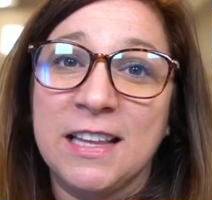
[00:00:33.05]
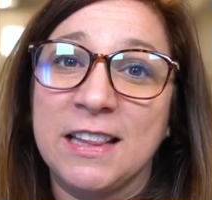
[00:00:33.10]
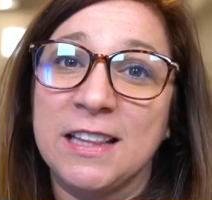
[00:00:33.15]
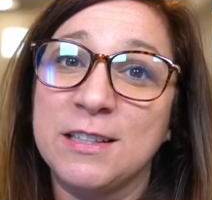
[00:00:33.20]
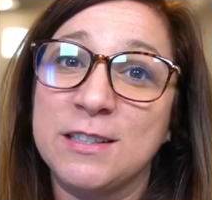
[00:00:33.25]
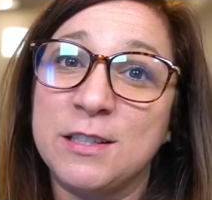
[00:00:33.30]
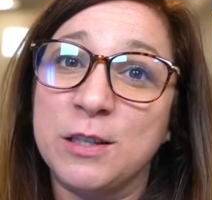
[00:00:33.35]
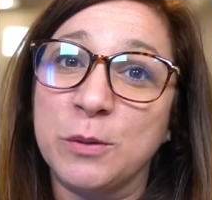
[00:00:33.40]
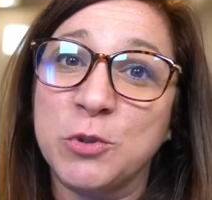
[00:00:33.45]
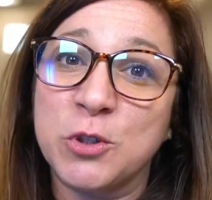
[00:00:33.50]

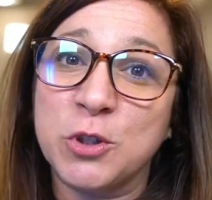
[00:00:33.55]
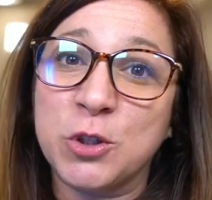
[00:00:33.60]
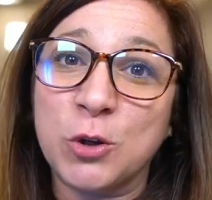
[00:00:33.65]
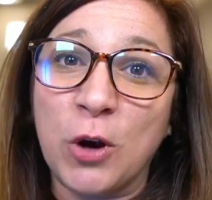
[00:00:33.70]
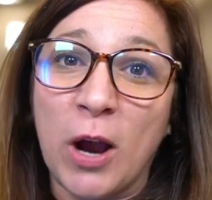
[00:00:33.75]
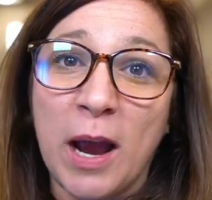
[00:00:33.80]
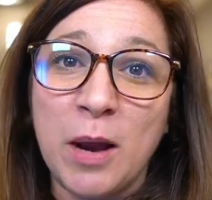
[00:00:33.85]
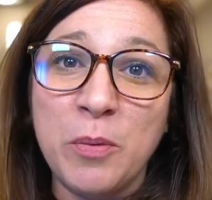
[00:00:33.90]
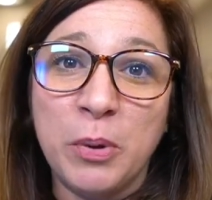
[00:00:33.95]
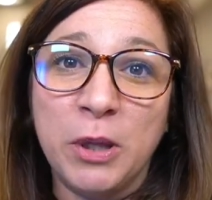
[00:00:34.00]
then
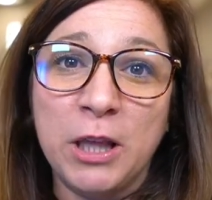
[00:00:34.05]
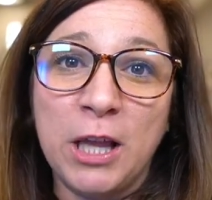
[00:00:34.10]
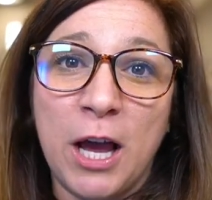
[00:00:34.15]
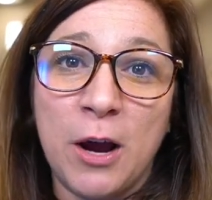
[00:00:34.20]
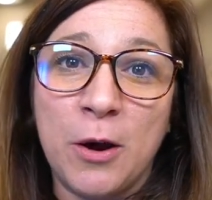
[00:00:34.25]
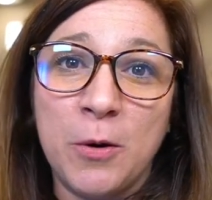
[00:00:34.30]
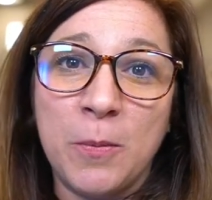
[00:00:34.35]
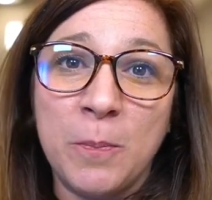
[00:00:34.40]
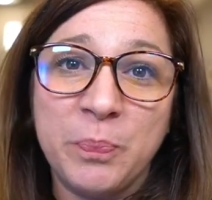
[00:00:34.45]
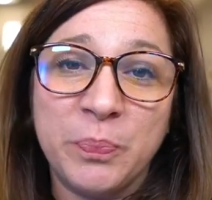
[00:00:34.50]
subscribe
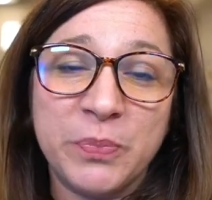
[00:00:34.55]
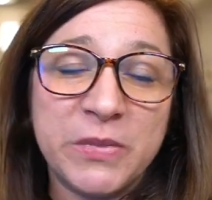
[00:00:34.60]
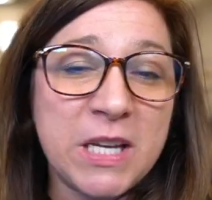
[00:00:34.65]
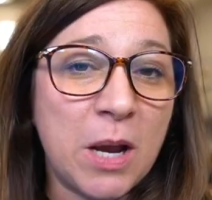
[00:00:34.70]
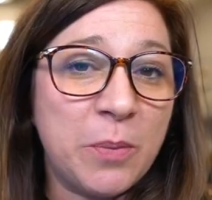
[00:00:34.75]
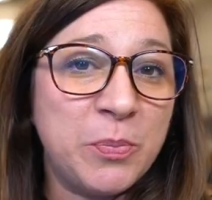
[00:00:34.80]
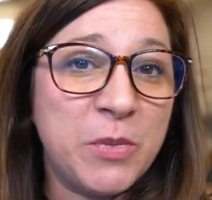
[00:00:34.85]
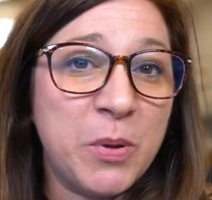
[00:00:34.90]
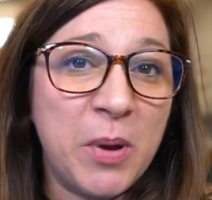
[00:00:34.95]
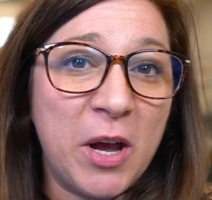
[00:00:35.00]
below,
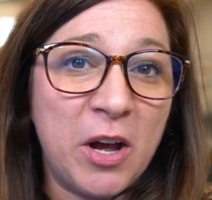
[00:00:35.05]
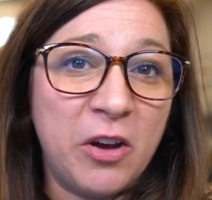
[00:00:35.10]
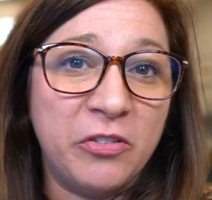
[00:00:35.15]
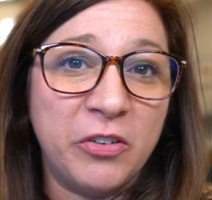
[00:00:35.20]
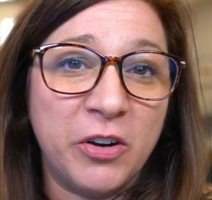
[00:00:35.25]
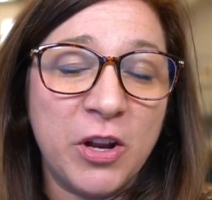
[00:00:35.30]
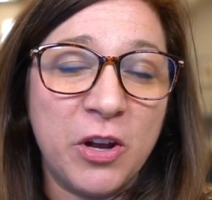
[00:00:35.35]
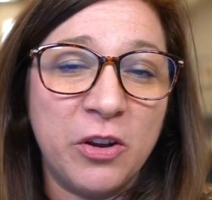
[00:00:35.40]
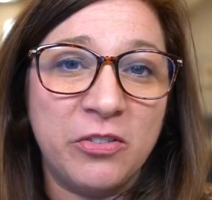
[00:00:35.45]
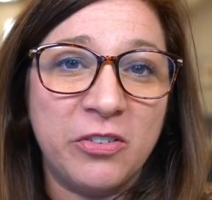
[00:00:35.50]
tap the bell
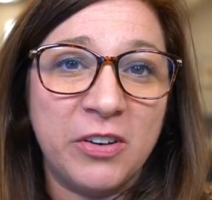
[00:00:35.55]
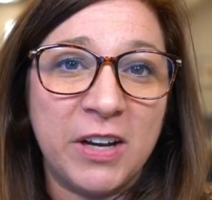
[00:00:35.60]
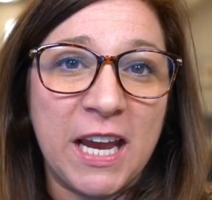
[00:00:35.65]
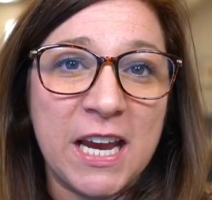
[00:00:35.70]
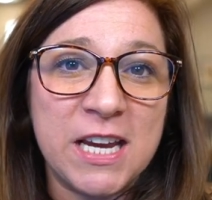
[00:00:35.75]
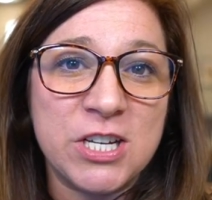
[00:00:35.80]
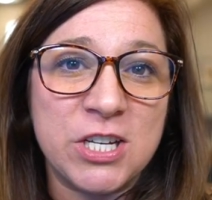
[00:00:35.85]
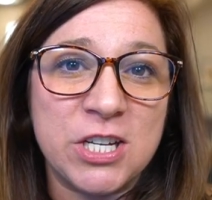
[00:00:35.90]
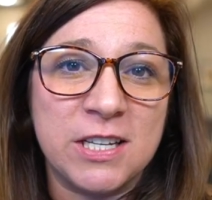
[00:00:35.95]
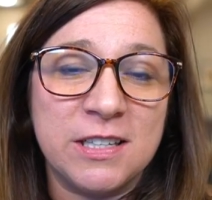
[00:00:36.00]
for
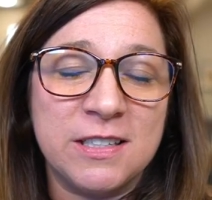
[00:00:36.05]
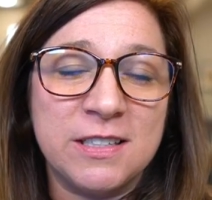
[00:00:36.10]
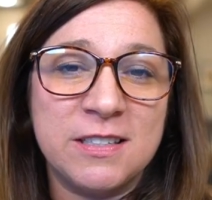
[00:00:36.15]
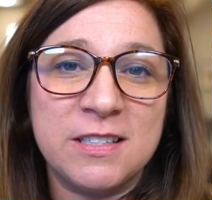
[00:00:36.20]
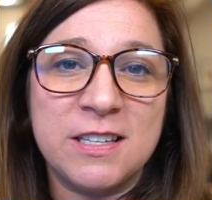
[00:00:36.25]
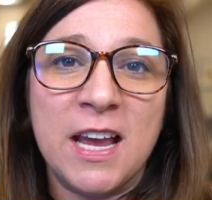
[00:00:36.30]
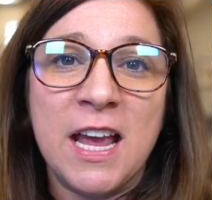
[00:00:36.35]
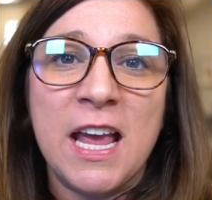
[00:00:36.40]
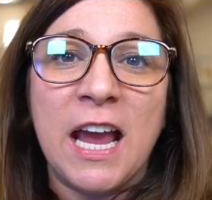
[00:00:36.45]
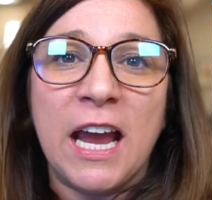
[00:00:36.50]

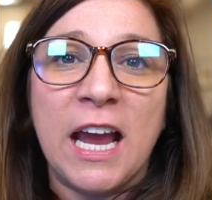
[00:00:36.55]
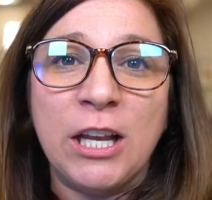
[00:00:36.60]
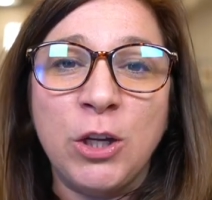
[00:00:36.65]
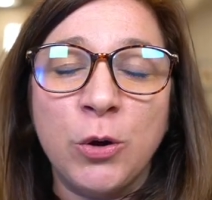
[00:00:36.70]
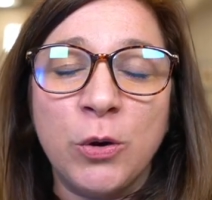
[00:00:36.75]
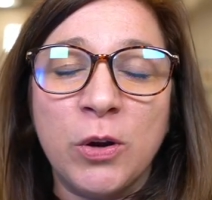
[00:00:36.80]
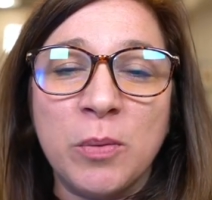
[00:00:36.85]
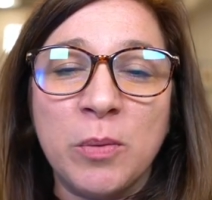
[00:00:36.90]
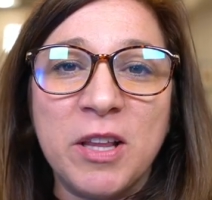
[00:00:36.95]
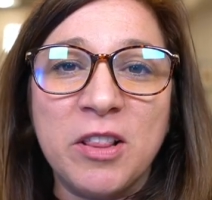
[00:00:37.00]
notifications, and
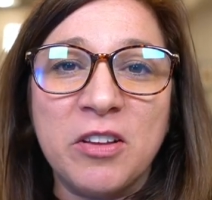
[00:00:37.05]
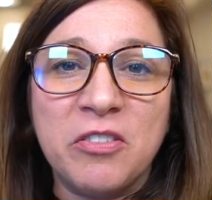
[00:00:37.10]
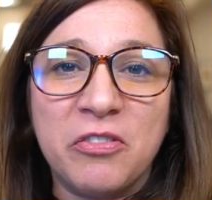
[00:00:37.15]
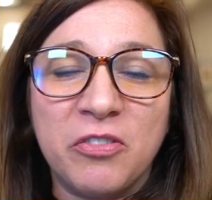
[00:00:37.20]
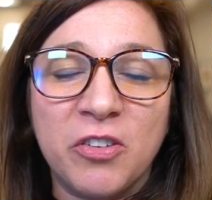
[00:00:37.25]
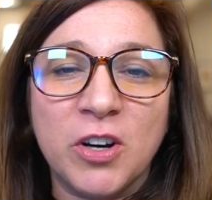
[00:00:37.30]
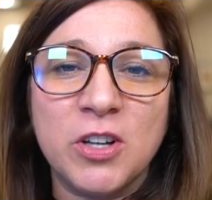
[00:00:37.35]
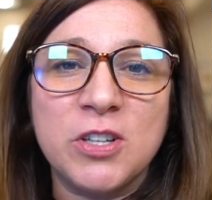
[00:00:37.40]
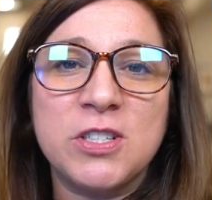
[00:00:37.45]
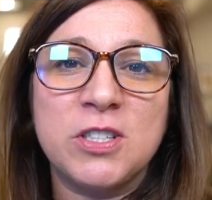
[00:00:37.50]
you can be the
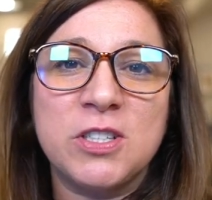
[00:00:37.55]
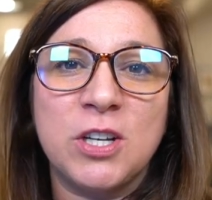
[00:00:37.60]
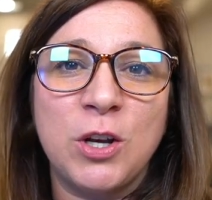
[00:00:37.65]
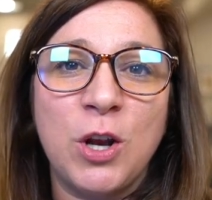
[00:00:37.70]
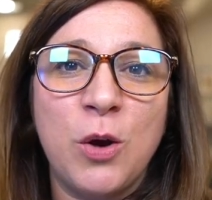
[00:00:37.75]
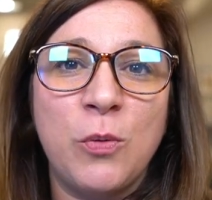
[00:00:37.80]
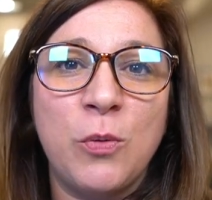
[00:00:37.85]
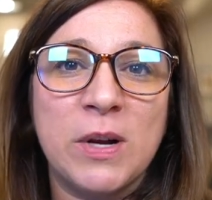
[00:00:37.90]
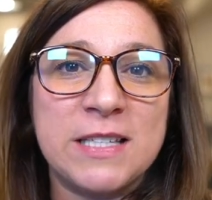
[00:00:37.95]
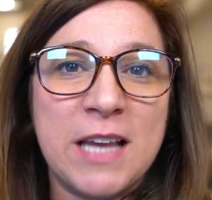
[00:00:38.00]
first to
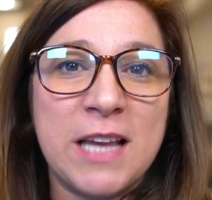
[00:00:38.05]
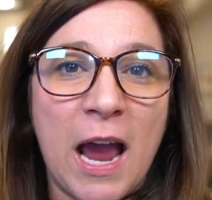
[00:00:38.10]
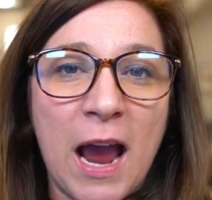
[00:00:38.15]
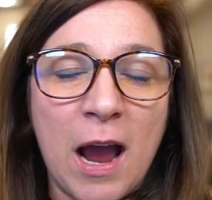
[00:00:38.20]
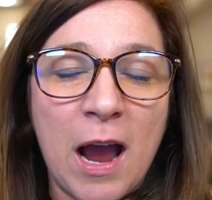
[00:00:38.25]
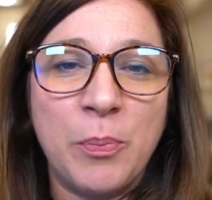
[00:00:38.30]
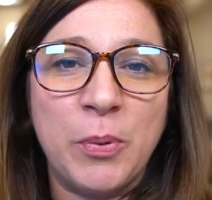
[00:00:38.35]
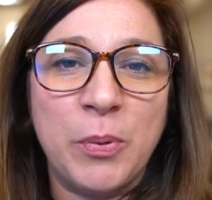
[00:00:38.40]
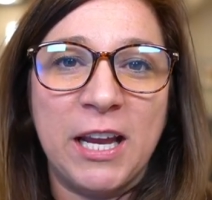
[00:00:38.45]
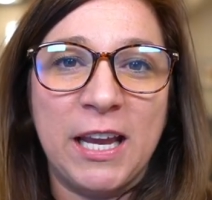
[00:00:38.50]
know what's
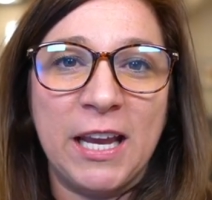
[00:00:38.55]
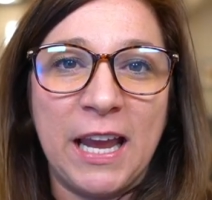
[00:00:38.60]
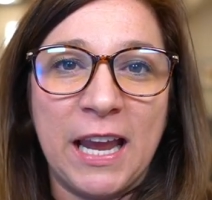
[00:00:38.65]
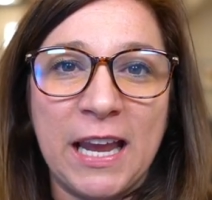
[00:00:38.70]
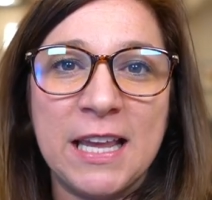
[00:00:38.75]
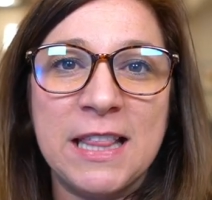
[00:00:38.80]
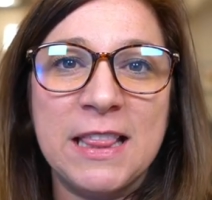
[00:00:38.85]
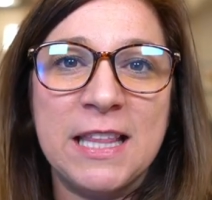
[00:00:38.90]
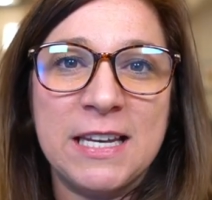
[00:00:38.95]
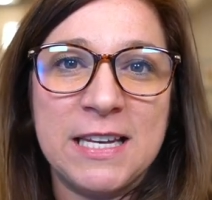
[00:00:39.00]
happening
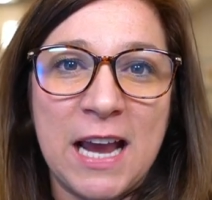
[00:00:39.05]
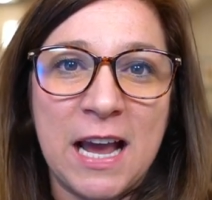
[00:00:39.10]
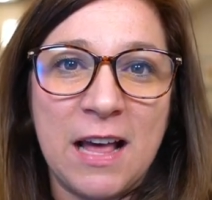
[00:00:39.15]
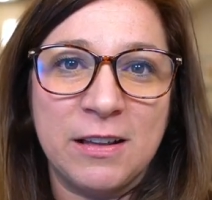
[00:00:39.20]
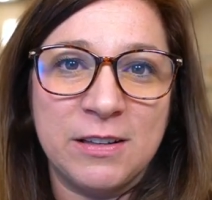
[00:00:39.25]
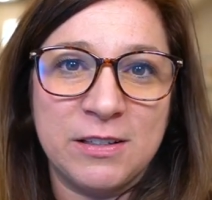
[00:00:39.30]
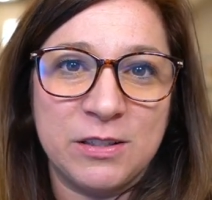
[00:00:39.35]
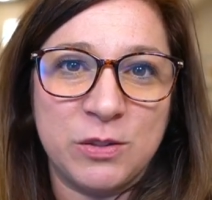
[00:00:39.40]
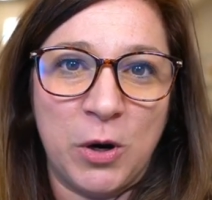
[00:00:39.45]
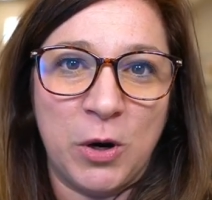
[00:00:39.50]
in the
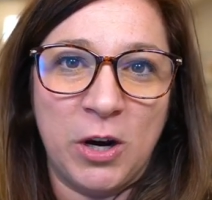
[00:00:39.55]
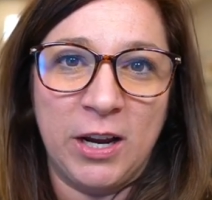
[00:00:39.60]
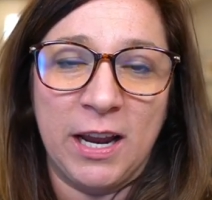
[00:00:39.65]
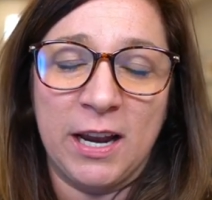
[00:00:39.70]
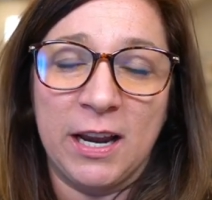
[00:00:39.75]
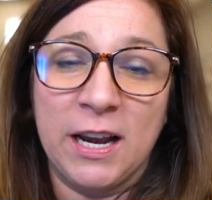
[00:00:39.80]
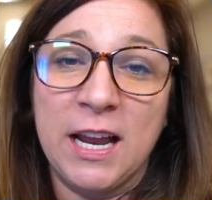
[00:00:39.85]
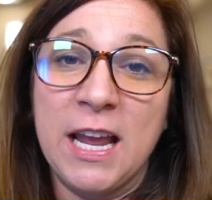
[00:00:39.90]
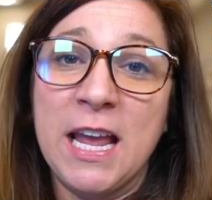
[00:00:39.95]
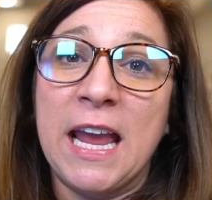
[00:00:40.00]
Dallas
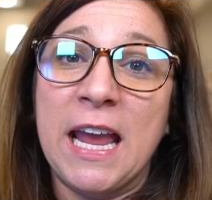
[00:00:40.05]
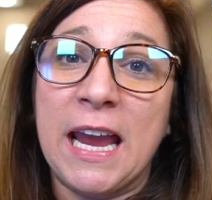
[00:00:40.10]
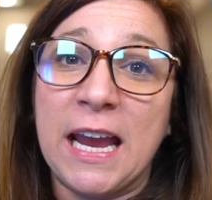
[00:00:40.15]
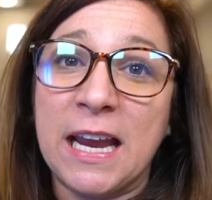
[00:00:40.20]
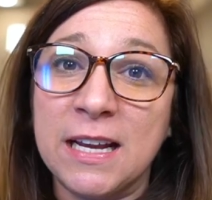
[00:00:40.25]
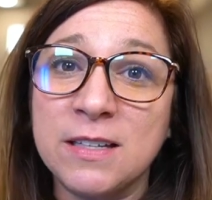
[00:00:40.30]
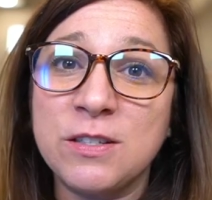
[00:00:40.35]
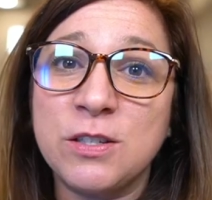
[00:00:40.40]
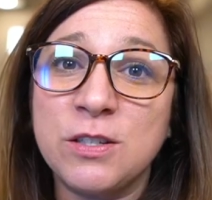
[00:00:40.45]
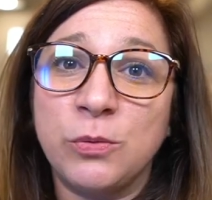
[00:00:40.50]
market
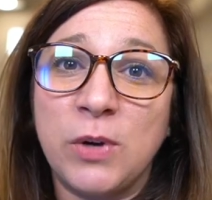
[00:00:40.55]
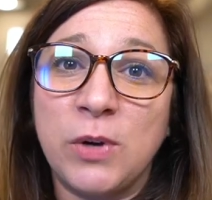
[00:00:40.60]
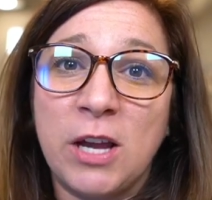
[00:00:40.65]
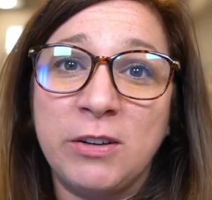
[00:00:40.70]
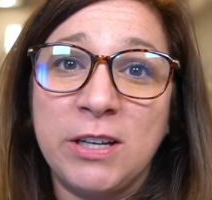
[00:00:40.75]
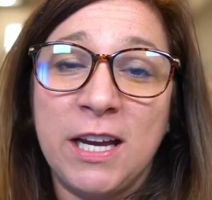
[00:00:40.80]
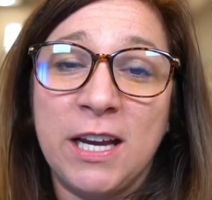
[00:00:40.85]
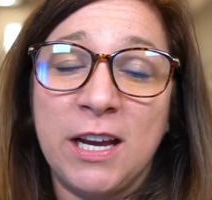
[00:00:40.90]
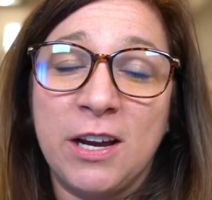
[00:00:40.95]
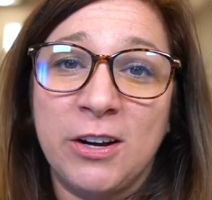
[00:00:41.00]
and
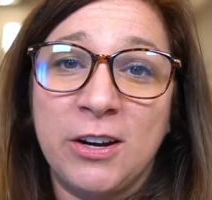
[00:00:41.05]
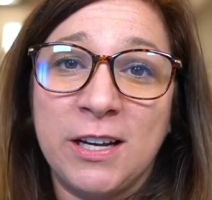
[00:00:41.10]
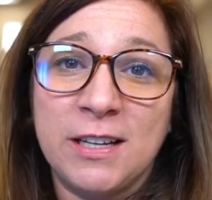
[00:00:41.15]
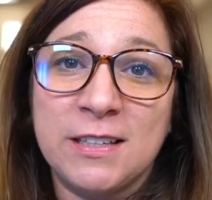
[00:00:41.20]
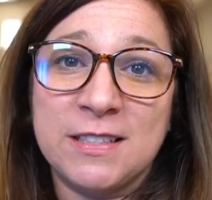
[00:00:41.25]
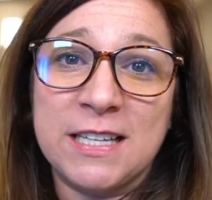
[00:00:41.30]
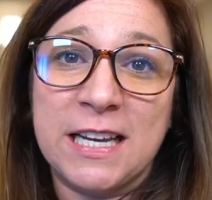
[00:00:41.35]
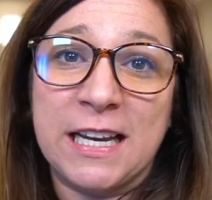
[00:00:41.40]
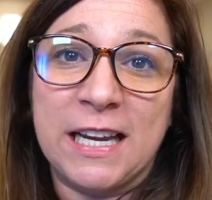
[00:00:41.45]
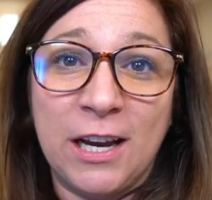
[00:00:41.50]
surrounding
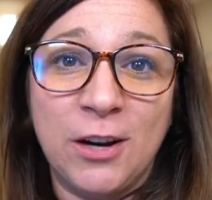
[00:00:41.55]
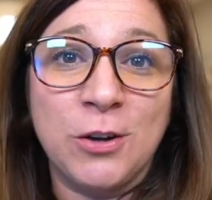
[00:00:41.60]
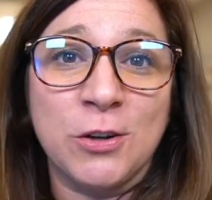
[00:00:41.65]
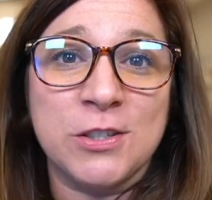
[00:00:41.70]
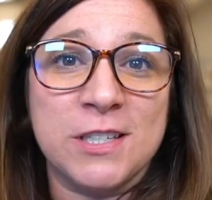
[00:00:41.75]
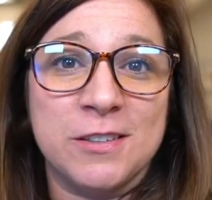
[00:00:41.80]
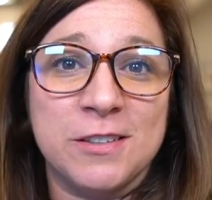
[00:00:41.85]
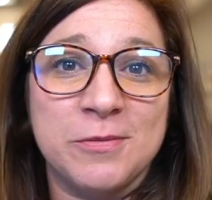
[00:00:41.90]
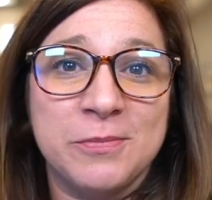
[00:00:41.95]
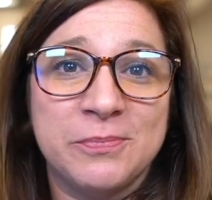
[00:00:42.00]
areas like
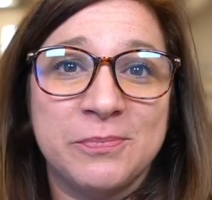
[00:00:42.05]
Carrollton.